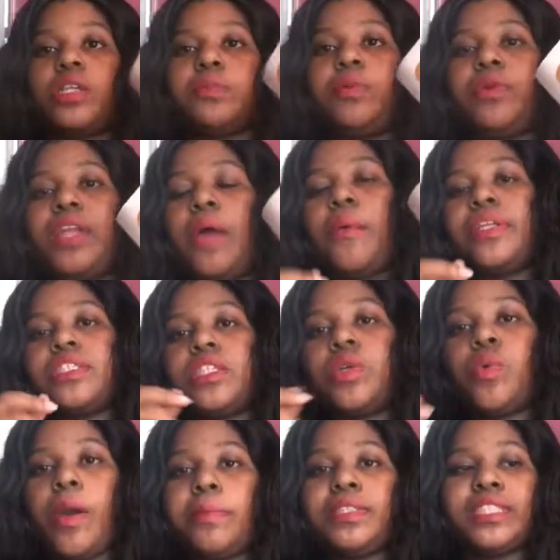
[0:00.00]
But when I went on the
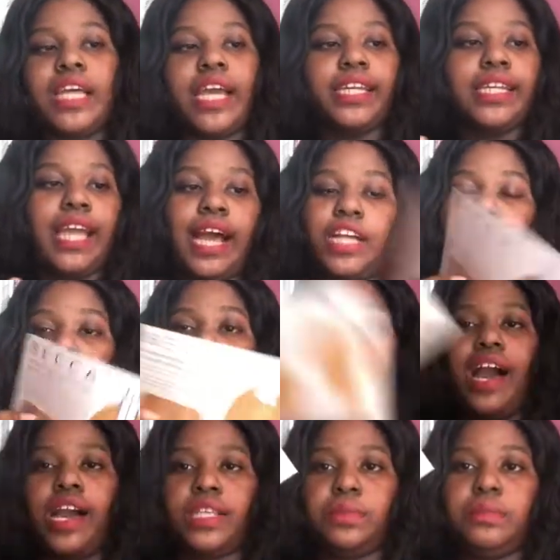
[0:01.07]
website, they actually
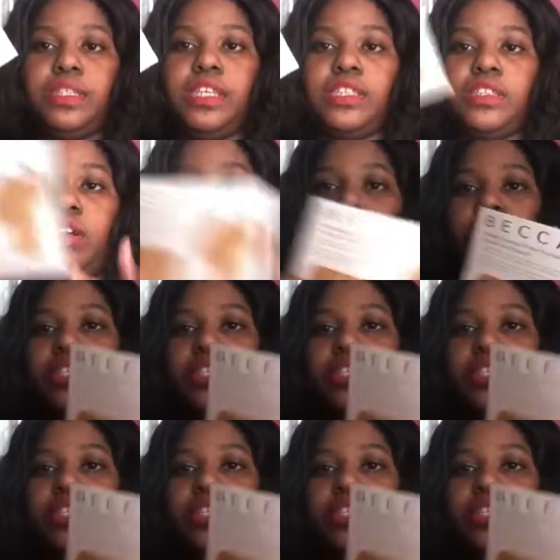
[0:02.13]
asked me this also.